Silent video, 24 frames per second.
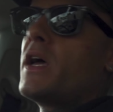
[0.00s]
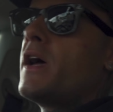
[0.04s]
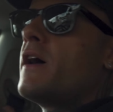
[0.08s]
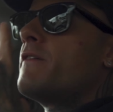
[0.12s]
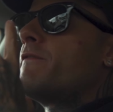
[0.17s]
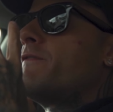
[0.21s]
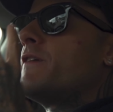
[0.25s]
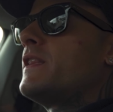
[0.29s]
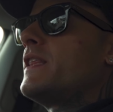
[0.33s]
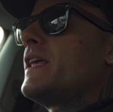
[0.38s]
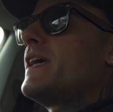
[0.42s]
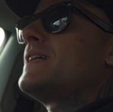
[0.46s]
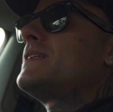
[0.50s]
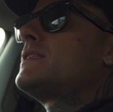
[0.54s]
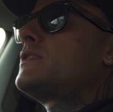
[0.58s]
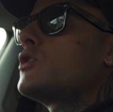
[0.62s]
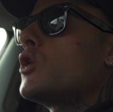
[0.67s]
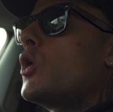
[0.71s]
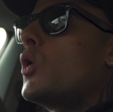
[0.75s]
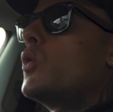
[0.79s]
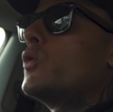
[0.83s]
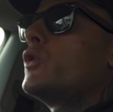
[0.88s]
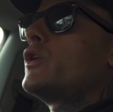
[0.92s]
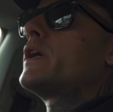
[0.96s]
For this,
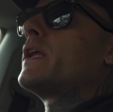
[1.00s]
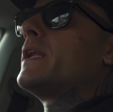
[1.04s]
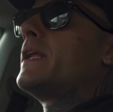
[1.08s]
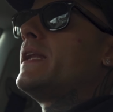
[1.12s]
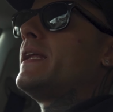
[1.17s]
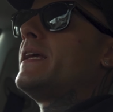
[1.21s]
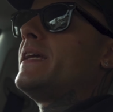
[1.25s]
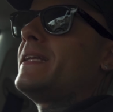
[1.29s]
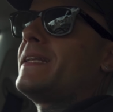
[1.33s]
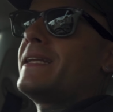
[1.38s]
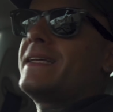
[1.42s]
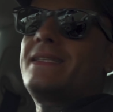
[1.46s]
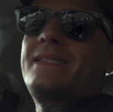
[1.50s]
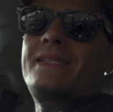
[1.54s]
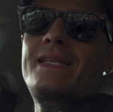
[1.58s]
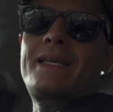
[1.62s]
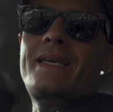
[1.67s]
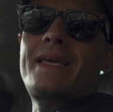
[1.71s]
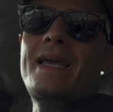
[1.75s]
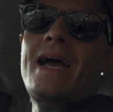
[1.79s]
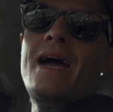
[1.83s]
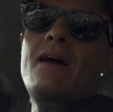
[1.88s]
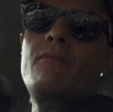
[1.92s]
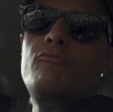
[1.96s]
all you're gonna need is the
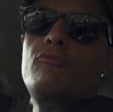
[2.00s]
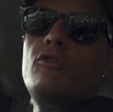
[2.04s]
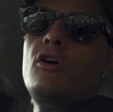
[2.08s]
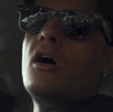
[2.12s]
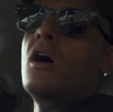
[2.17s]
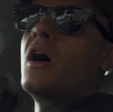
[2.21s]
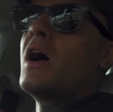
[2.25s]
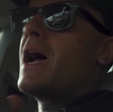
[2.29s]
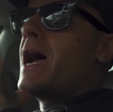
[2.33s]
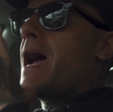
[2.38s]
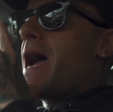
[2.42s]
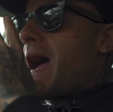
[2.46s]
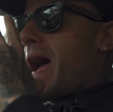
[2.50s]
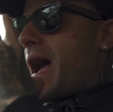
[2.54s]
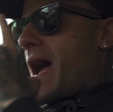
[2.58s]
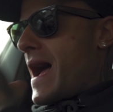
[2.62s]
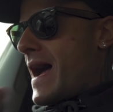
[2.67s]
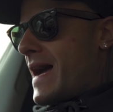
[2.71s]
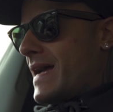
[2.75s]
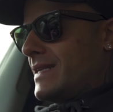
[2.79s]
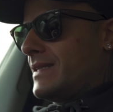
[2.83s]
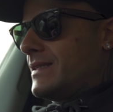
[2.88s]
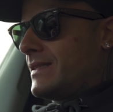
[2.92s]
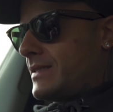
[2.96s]
camera
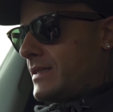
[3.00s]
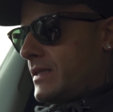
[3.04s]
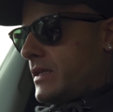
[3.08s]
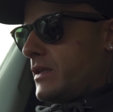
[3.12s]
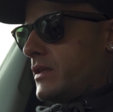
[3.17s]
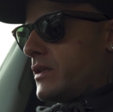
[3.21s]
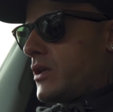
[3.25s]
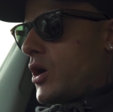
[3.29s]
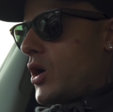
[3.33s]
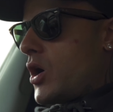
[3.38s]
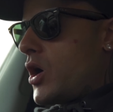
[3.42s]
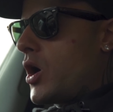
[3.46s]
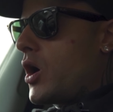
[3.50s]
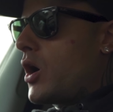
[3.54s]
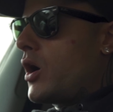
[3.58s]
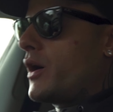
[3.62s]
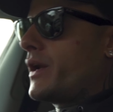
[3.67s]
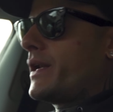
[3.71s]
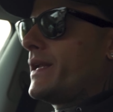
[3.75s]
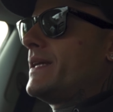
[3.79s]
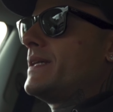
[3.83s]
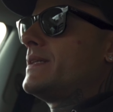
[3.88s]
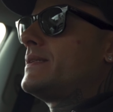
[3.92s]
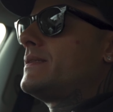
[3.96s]
and the
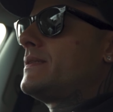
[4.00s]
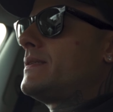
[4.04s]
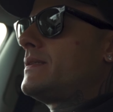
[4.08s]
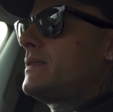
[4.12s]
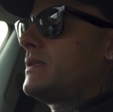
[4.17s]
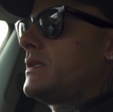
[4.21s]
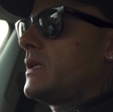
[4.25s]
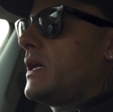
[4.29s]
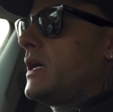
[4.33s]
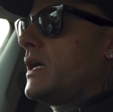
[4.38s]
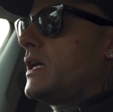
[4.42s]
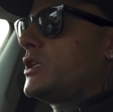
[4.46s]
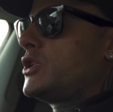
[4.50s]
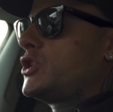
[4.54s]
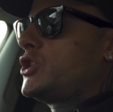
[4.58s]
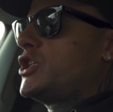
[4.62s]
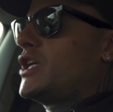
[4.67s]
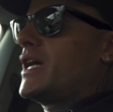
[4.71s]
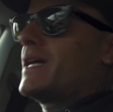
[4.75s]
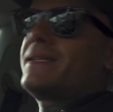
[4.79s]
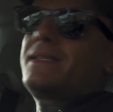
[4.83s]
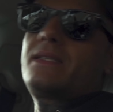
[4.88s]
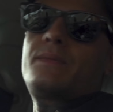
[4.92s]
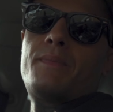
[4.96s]
harness
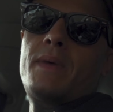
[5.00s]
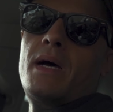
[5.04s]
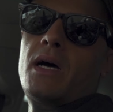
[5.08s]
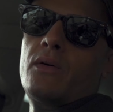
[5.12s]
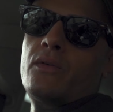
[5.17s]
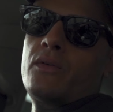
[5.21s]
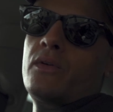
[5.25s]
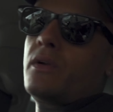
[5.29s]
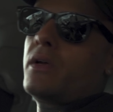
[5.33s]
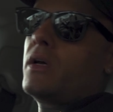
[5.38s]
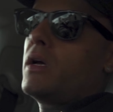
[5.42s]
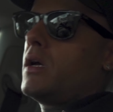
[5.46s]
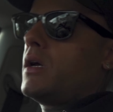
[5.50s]
chest mount.